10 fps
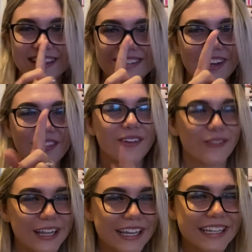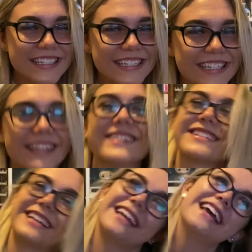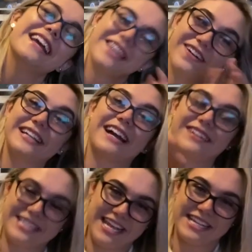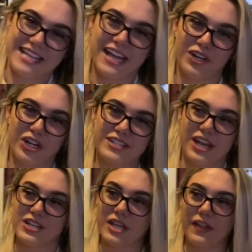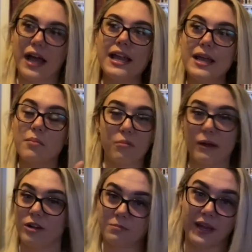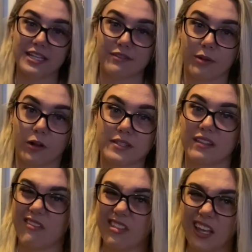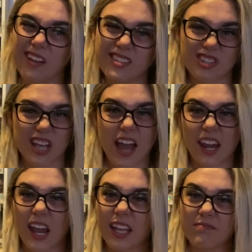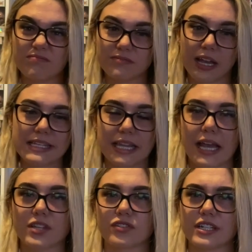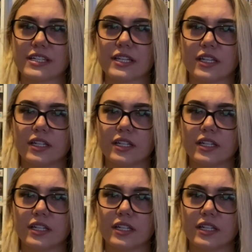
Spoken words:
not the word, is it, Chelsea? You are guaranteed a signed auto, so that pretty much pays for the box, and everything else is just kind of like nice little extras.